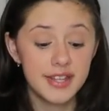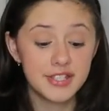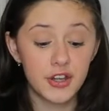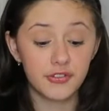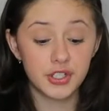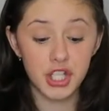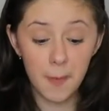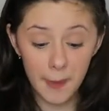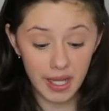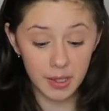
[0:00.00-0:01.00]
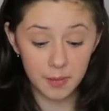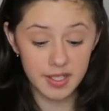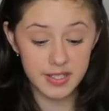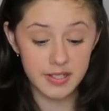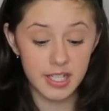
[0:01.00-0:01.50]
So for jump
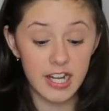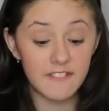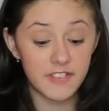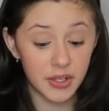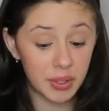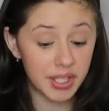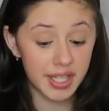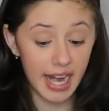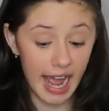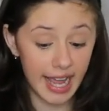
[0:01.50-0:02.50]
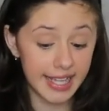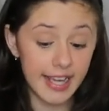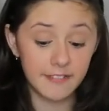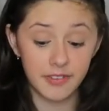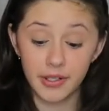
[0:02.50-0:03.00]
elements, you need very good height
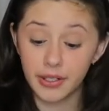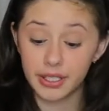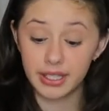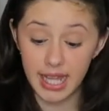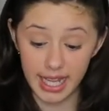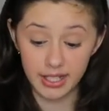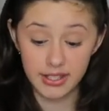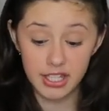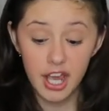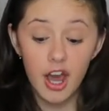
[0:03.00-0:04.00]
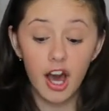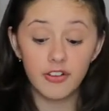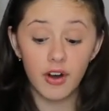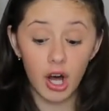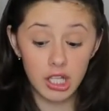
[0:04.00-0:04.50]
and very good length
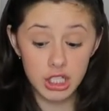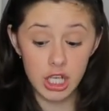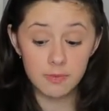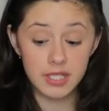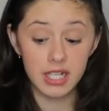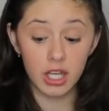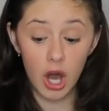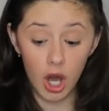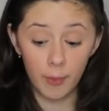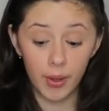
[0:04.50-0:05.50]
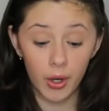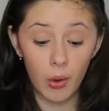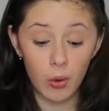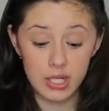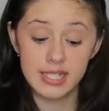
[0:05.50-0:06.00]
of all jumps in a combo
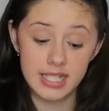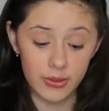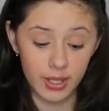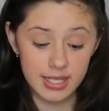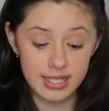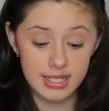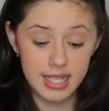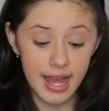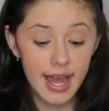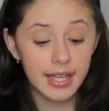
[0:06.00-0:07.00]
or sequence.